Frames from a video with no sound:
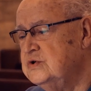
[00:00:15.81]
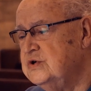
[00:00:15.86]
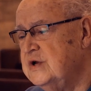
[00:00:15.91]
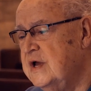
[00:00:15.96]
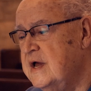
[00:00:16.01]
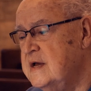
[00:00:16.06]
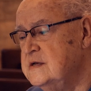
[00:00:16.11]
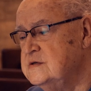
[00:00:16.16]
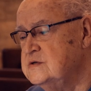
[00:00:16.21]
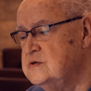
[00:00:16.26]

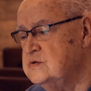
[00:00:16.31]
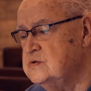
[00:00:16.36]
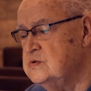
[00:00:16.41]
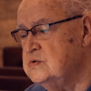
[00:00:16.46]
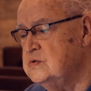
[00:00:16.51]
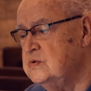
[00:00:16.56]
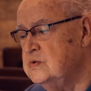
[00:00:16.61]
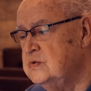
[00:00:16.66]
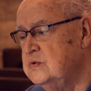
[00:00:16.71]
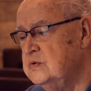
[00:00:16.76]

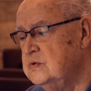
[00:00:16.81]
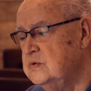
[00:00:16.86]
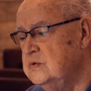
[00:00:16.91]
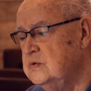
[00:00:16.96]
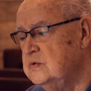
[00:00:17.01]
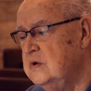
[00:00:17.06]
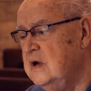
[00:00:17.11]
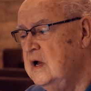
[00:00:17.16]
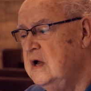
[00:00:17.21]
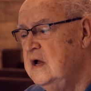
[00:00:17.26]

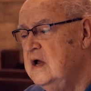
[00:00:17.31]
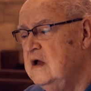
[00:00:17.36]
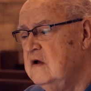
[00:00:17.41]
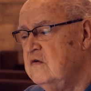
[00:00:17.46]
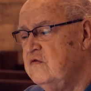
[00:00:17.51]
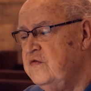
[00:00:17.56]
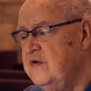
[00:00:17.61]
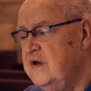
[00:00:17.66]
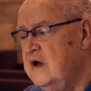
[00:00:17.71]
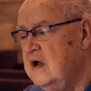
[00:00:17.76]
Jesu.
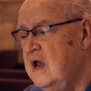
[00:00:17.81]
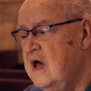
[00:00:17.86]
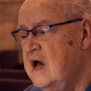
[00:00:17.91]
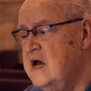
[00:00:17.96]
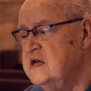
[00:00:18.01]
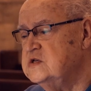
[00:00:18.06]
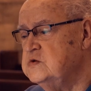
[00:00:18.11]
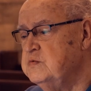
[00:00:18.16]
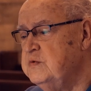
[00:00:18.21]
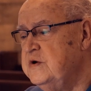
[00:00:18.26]
Fill
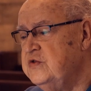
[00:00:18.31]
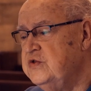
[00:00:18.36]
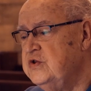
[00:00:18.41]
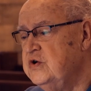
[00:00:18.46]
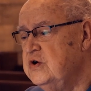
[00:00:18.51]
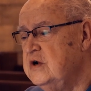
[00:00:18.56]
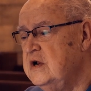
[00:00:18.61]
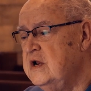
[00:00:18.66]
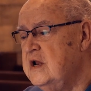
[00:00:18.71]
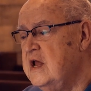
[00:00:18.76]
us with
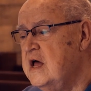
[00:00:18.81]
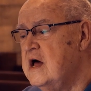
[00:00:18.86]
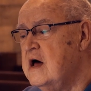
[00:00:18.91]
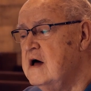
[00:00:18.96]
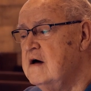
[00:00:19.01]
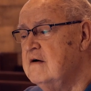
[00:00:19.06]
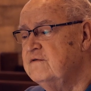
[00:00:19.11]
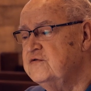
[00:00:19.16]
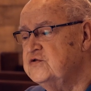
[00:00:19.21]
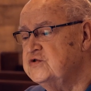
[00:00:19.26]
your
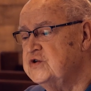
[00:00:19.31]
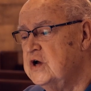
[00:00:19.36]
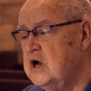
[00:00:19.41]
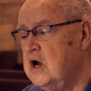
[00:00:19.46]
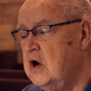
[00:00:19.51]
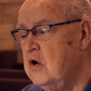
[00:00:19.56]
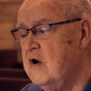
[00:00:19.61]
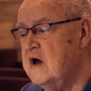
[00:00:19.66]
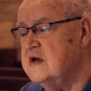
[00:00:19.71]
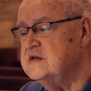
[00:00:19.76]
love,
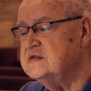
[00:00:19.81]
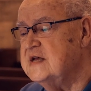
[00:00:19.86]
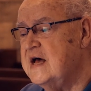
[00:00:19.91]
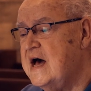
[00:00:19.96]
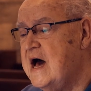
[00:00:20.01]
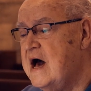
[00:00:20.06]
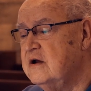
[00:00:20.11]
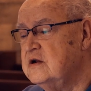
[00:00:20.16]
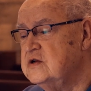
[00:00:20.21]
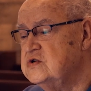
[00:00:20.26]
show us
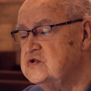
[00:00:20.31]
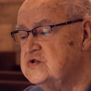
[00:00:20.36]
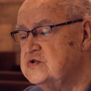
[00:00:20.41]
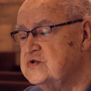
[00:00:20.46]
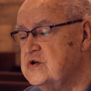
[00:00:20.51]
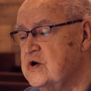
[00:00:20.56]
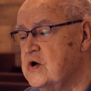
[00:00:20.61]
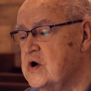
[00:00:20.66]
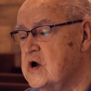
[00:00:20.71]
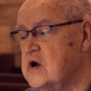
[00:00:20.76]
how to
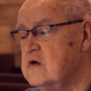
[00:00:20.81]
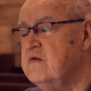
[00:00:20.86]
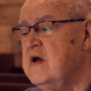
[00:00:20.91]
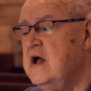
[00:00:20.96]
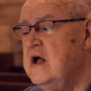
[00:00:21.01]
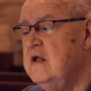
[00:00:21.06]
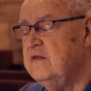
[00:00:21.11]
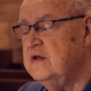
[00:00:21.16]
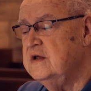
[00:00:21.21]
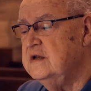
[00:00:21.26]

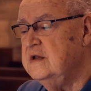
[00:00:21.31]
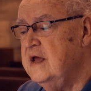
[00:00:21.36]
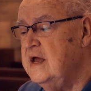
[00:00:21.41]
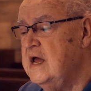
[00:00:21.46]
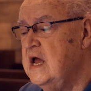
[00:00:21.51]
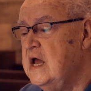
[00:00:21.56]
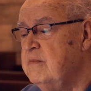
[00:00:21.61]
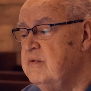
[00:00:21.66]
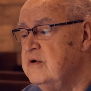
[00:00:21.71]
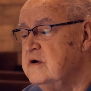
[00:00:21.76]
serve the
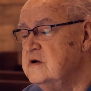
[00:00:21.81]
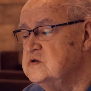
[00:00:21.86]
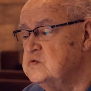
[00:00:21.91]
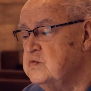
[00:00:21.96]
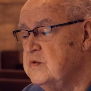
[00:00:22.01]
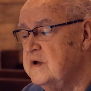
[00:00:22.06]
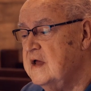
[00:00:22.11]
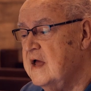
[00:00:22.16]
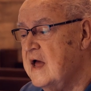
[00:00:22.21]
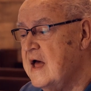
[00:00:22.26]
neighbors
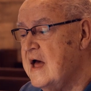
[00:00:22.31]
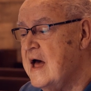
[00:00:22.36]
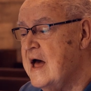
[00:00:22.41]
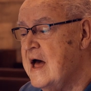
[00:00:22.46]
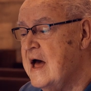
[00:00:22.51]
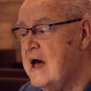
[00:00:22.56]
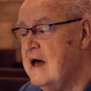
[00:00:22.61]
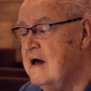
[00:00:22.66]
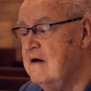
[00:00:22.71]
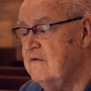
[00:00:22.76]
we
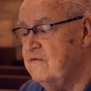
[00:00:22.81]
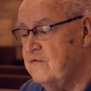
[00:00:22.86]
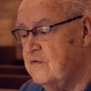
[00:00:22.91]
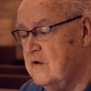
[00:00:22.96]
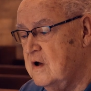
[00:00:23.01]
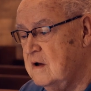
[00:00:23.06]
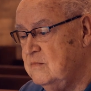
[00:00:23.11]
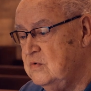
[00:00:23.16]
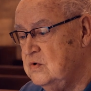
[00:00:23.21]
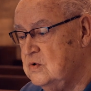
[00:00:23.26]
have
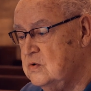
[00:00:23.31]
from